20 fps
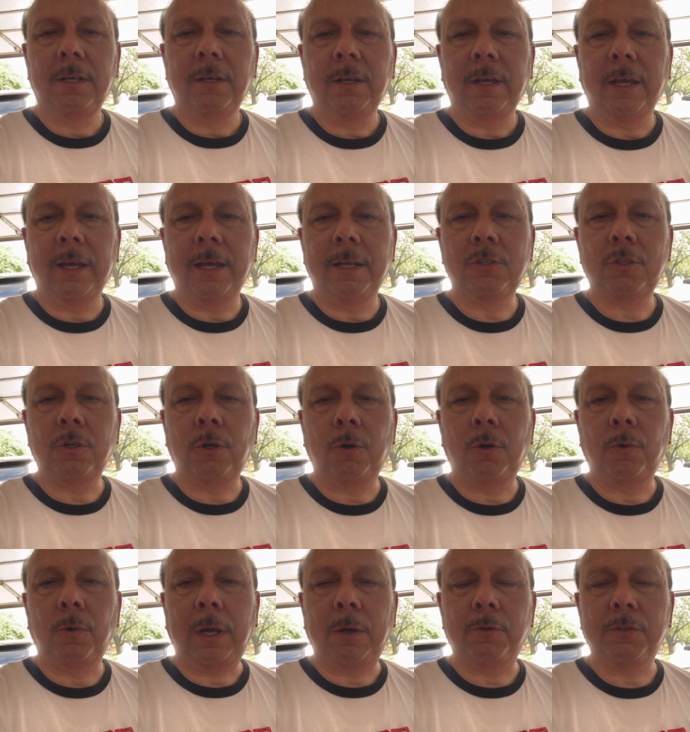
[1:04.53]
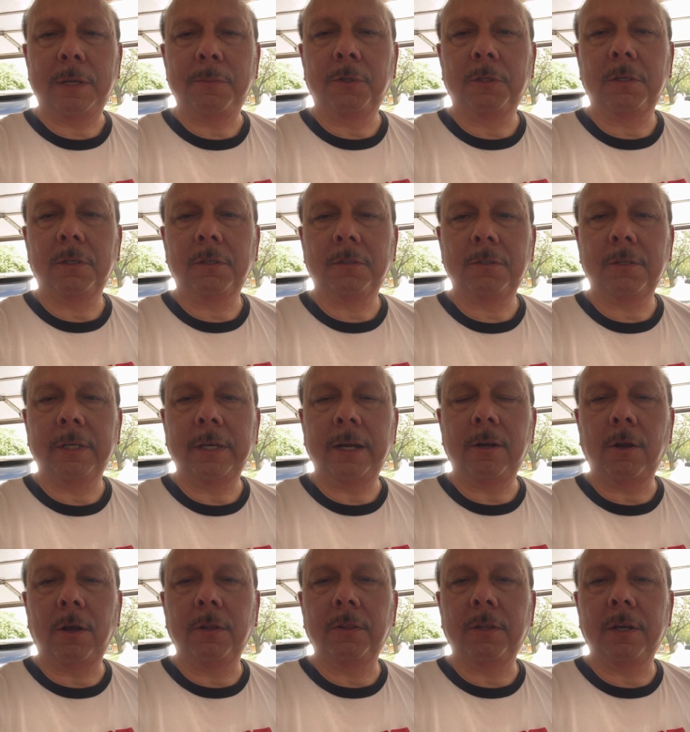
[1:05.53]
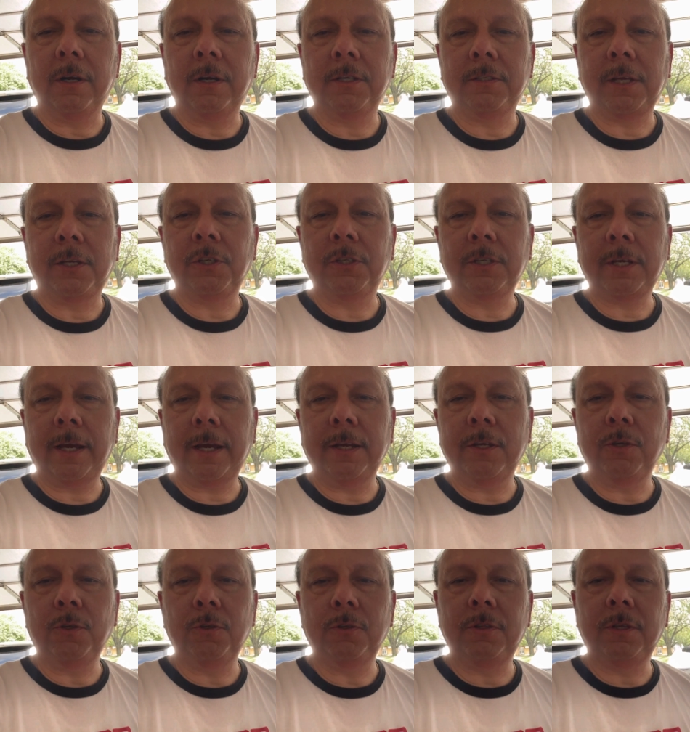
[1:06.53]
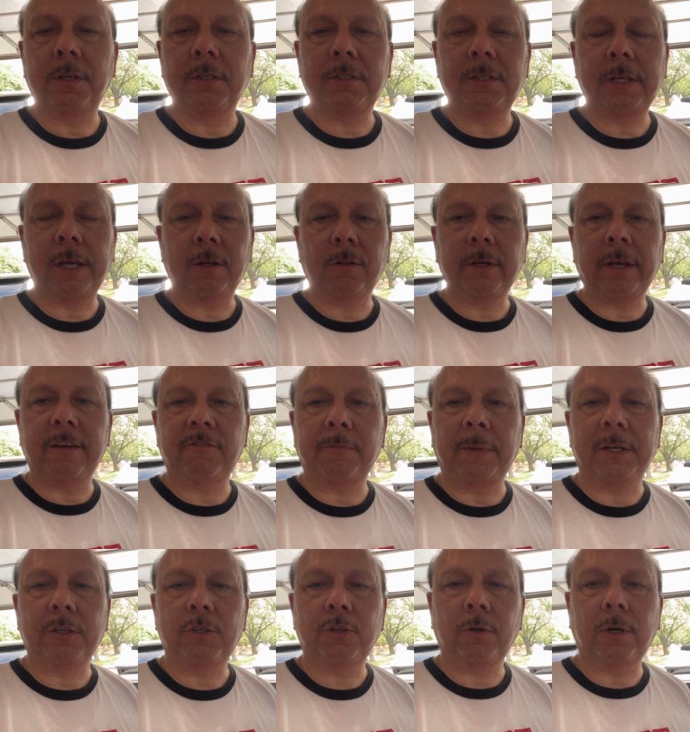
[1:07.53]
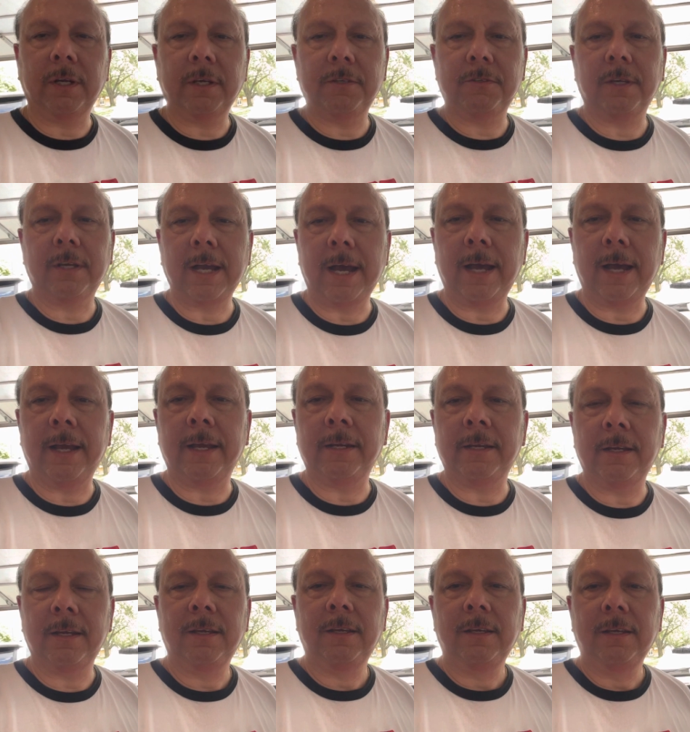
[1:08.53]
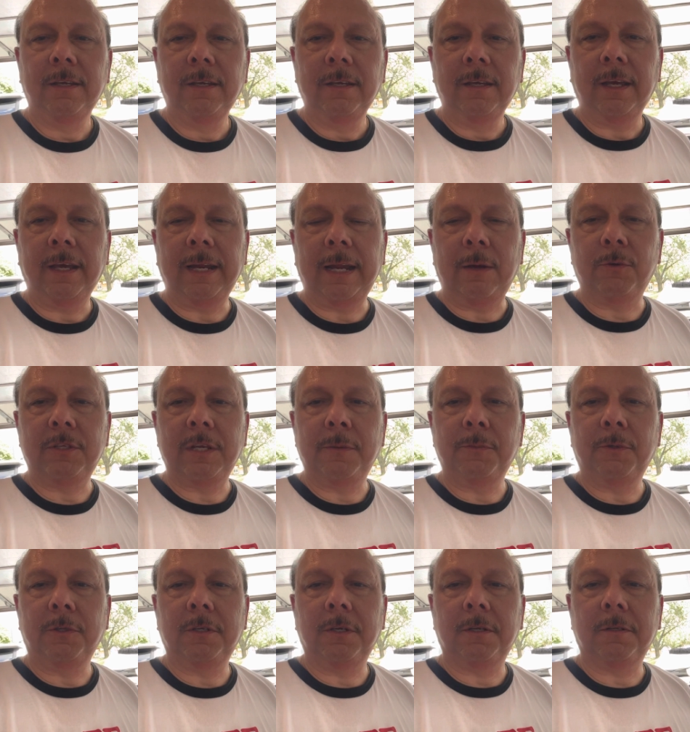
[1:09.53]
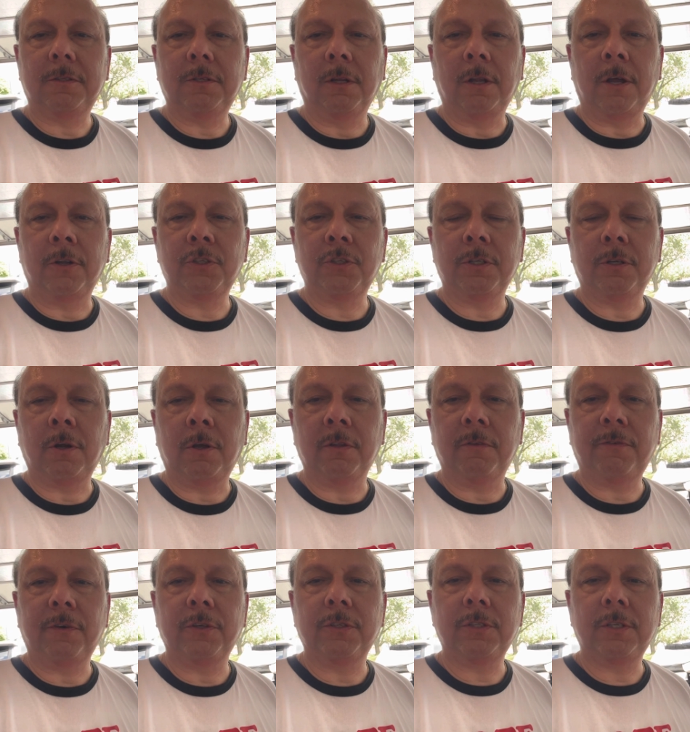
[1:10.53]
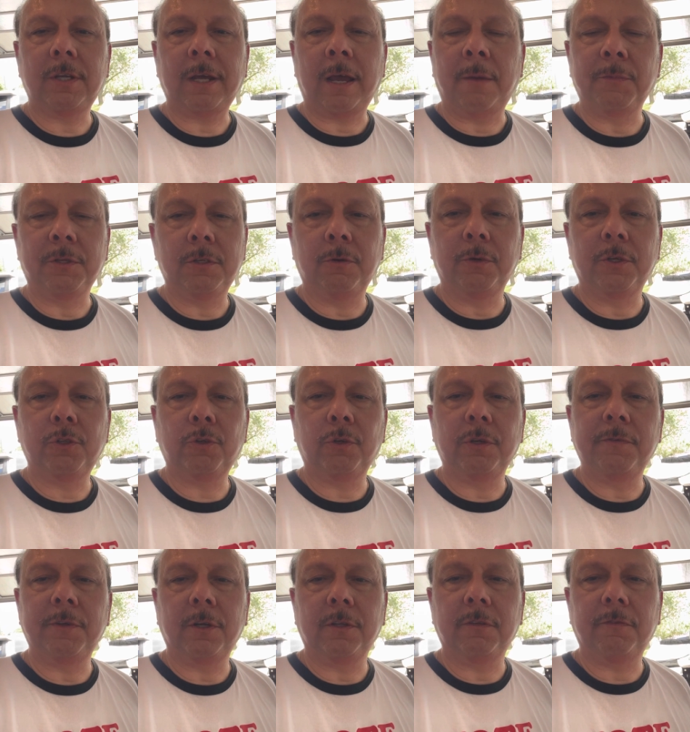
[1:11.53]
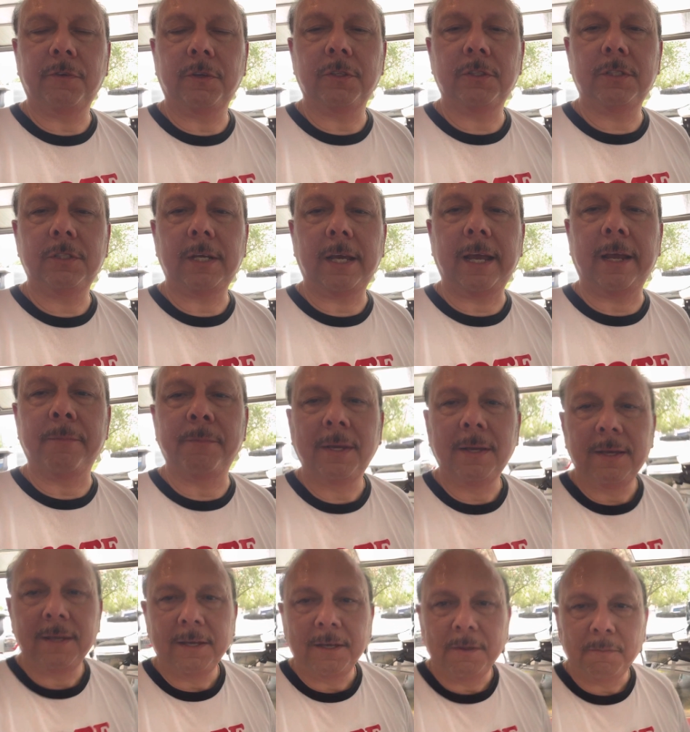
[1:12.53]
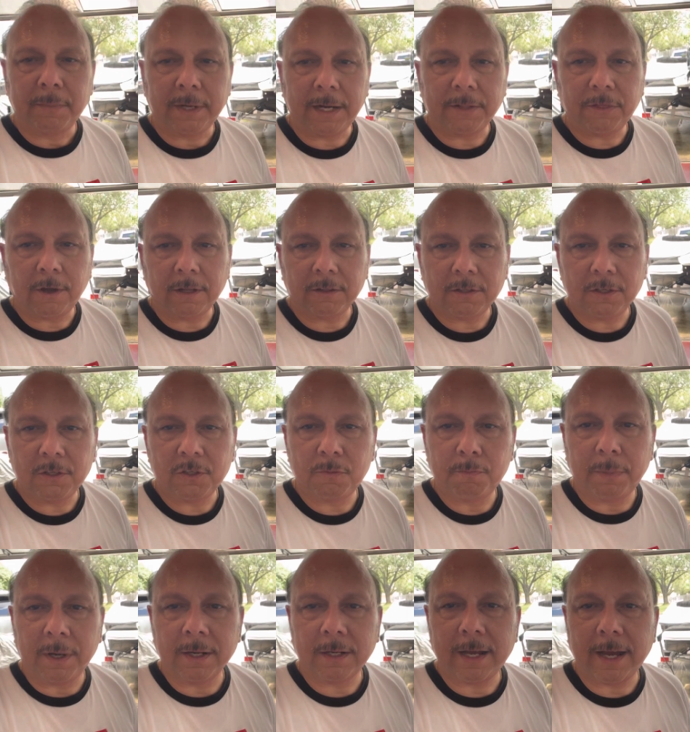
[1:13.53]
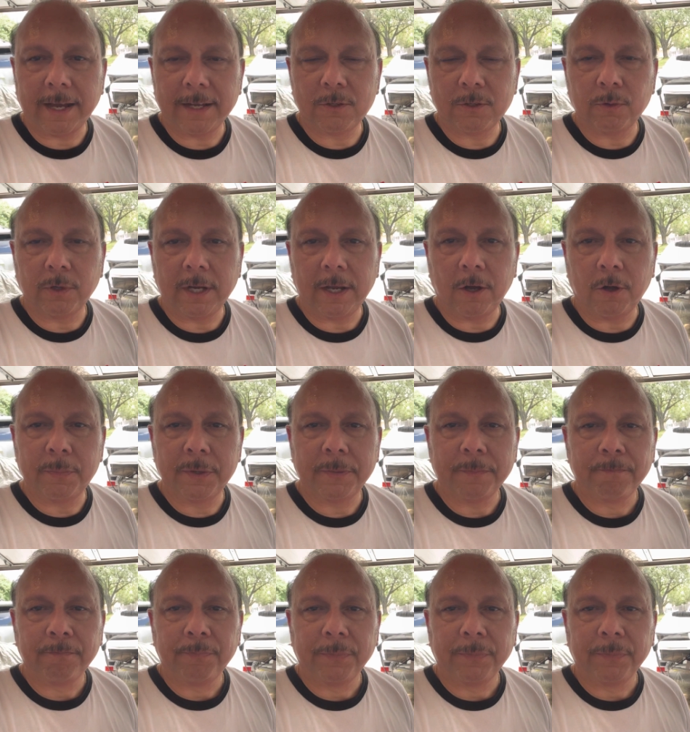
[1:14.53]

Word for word: And so I was able to get it on there because I just kind of used the tailgate of my truck as a guide, and I was able to launch it on the first time and to retrieve it on the first time. But I thought these bunk guides would help.